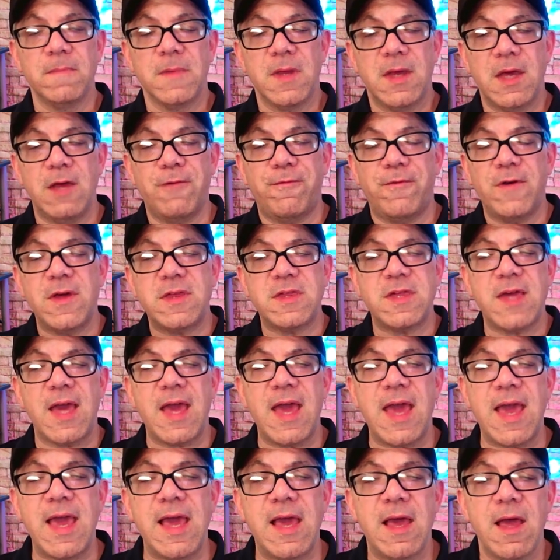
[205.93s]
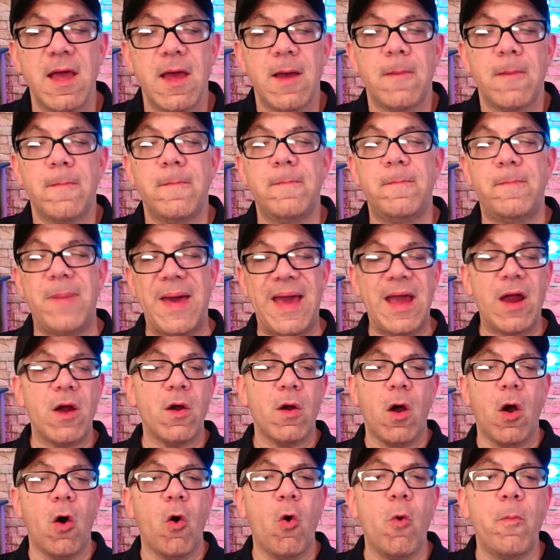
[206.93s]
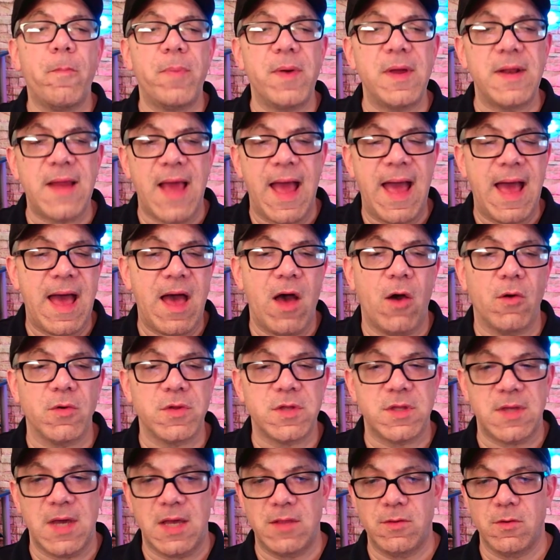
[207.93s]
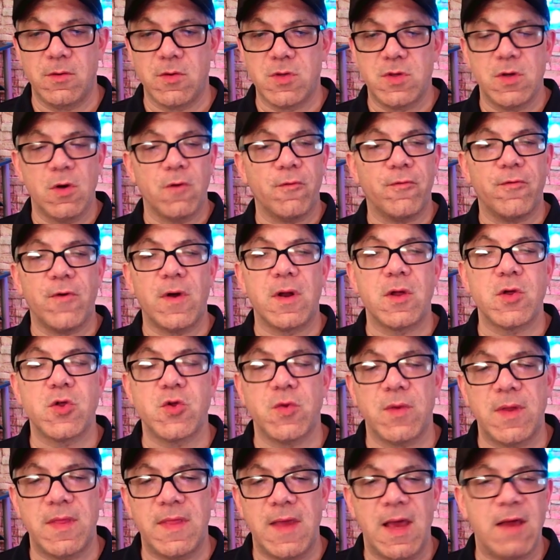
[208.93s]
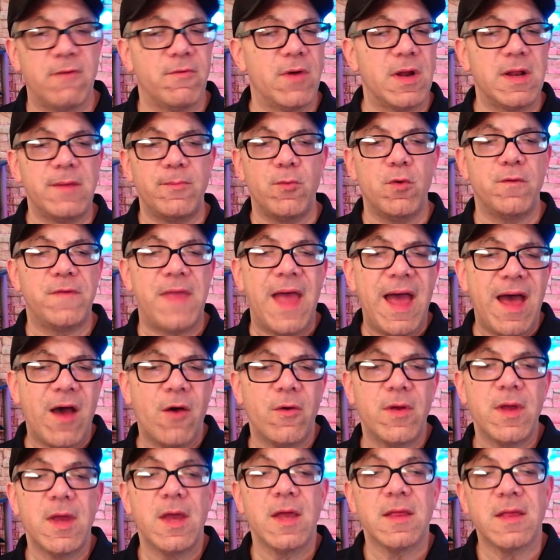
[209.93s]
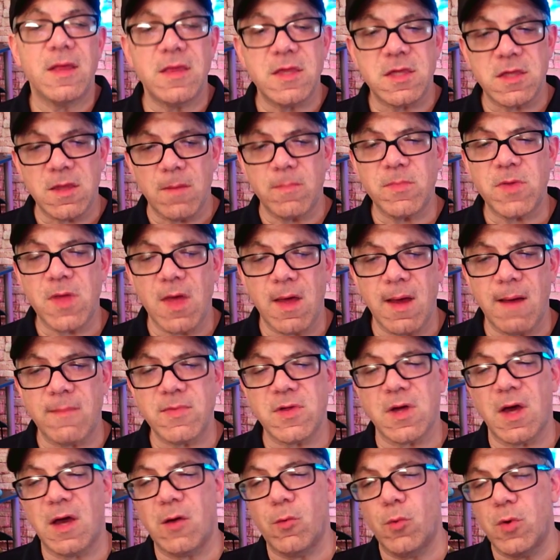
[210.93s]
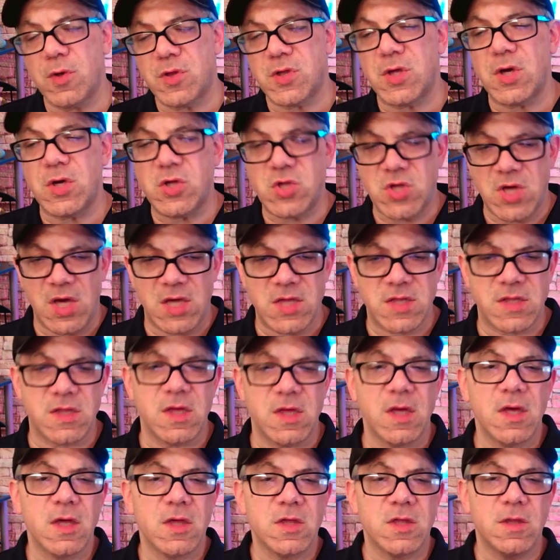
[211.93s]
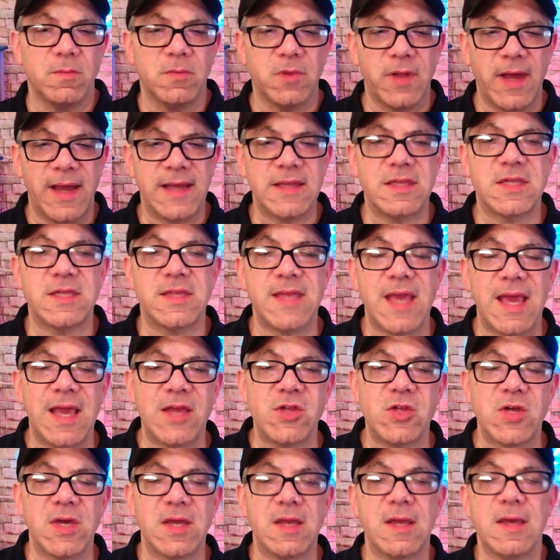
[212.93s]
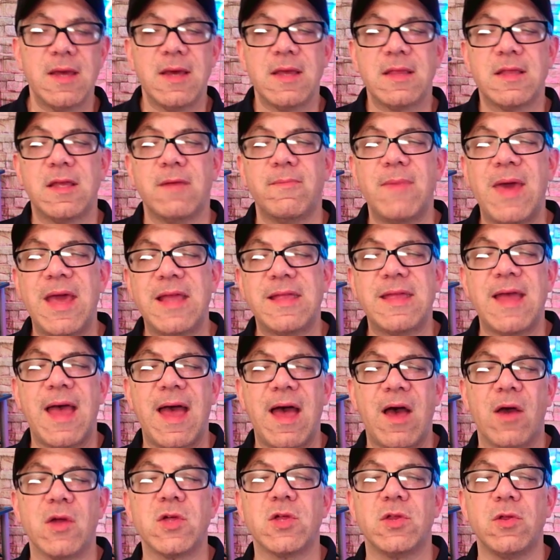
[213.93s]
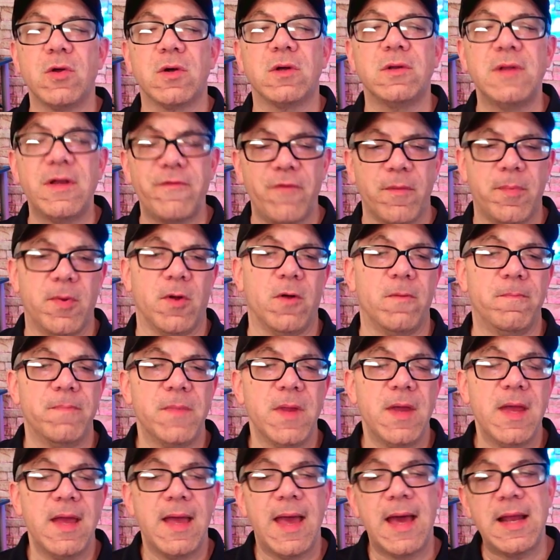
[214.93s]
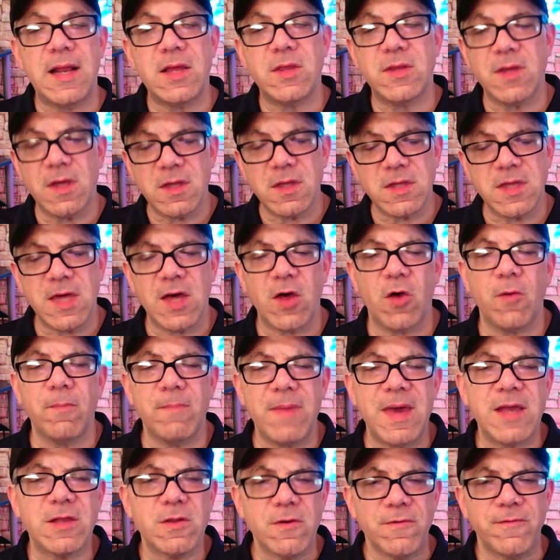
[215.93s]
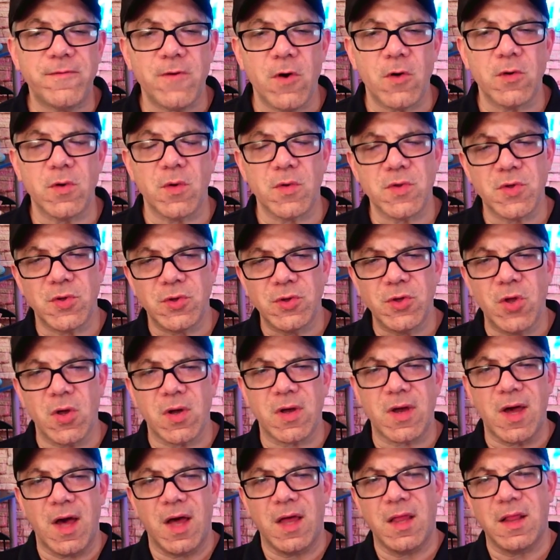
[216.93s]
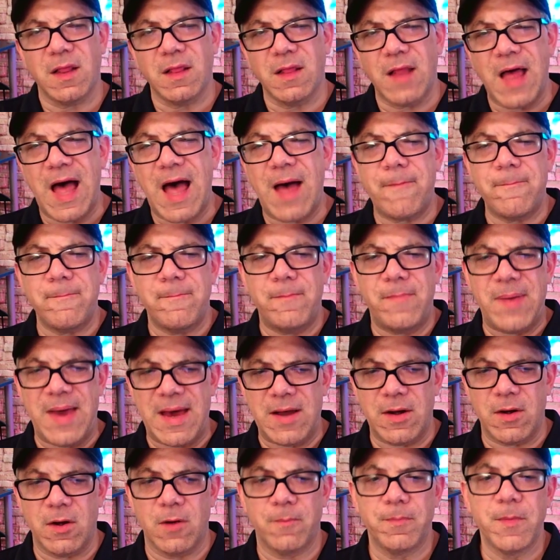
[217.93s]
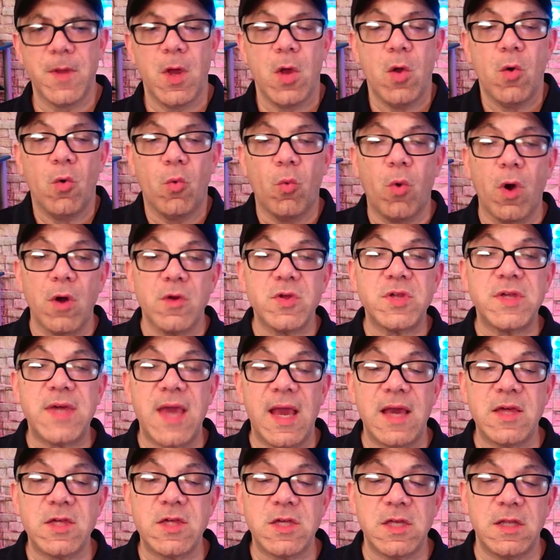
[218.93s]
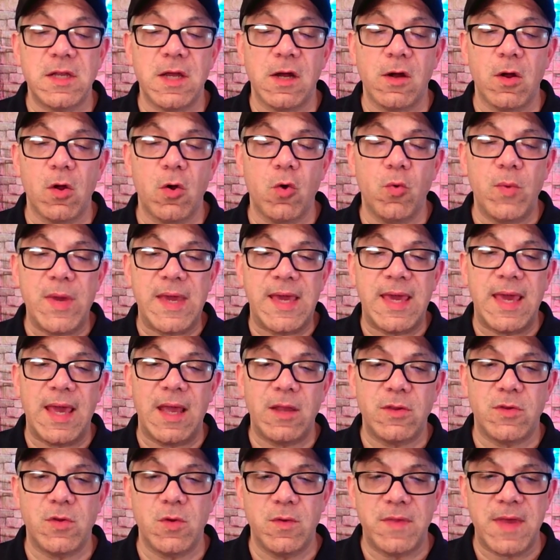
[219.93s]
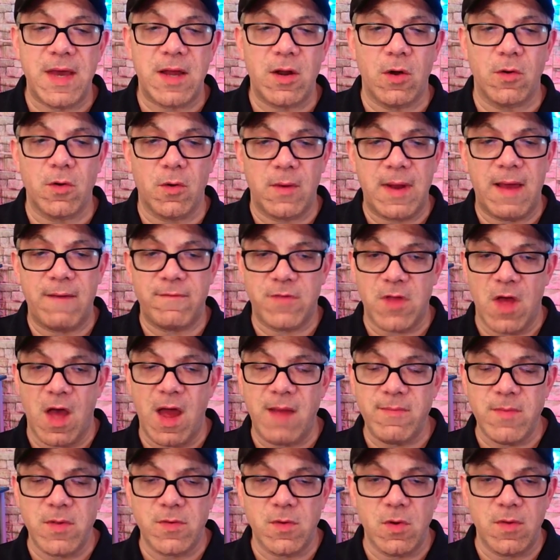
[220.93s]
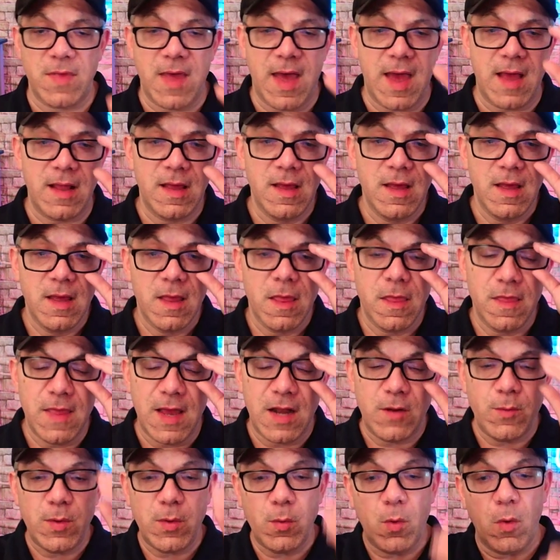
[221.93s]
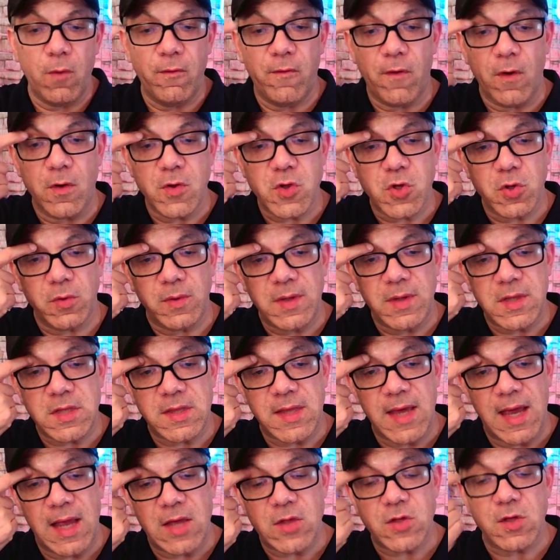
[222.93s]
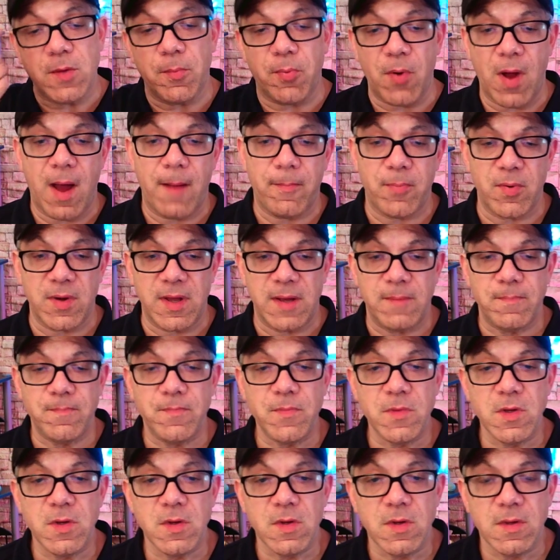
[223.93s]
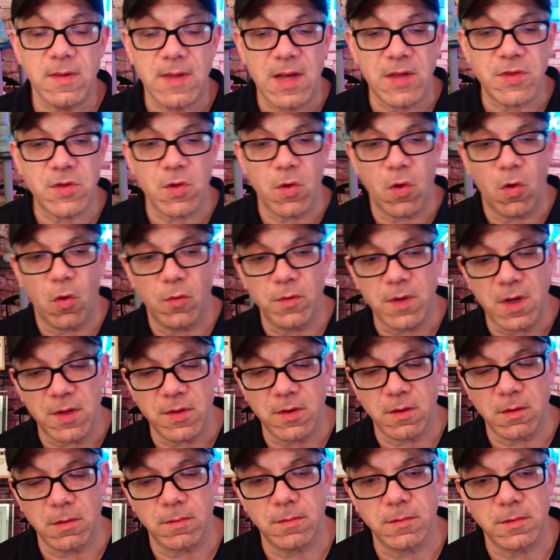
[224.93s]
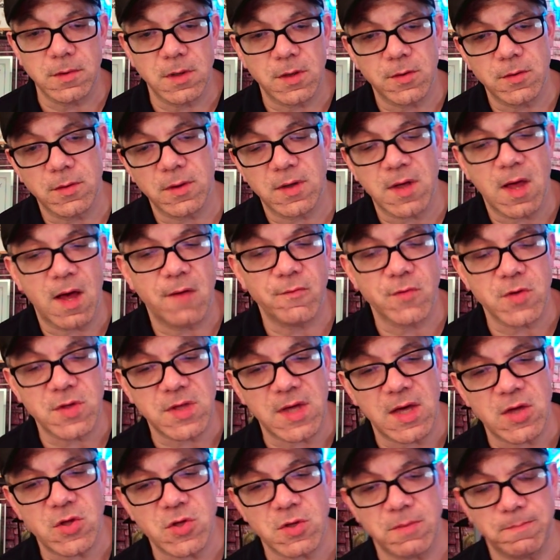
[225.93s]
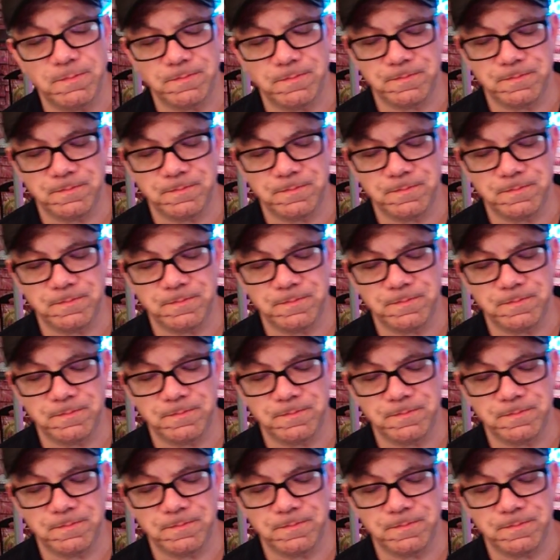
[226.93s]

If it's a bare open house and there's no furniture and they have already moved out, then sometimes I would suggest some light staging to make the house look livable. And it does help make the photos look a lot better. Worst case scenario, we can't do that or don't have time to do that, then we will virtually stage the property. And that's a whole nother conversation.